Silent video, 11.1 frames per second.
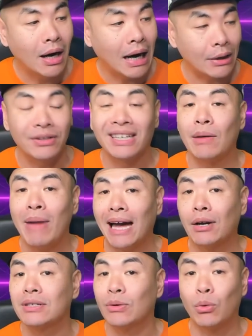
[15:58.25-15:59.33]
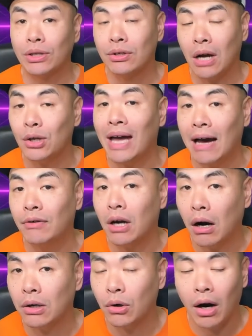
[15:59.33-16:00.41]
I don't think it matters whether or not you have it
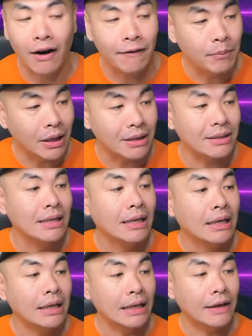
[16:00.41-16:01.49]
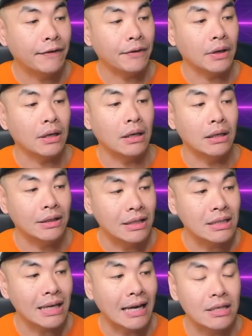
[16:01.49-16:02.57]
on or off, but if
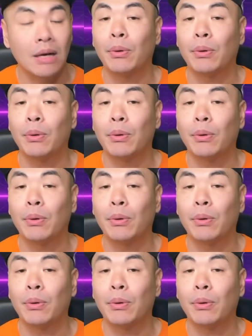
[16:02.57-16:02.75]
this ends up